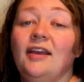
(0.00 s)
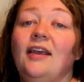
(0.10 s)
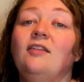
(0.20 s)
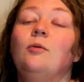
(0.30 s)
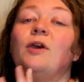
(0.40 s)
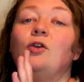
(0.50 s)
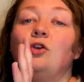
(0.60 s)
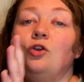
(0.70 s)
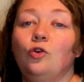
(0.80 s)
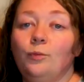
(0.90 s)
It's about
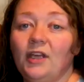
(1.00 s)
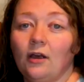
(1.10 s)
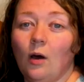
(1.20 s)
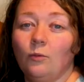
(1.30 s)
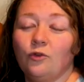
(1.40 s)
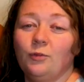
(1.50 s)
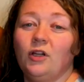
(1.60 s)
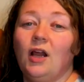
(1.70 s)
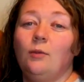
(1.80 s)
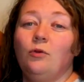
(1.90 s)
you being
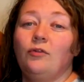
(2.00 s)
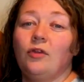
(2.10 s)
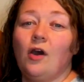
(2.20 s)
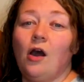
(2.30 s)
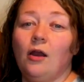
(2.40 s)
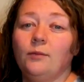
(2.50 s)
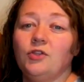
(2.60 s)
comfortable and moving the harp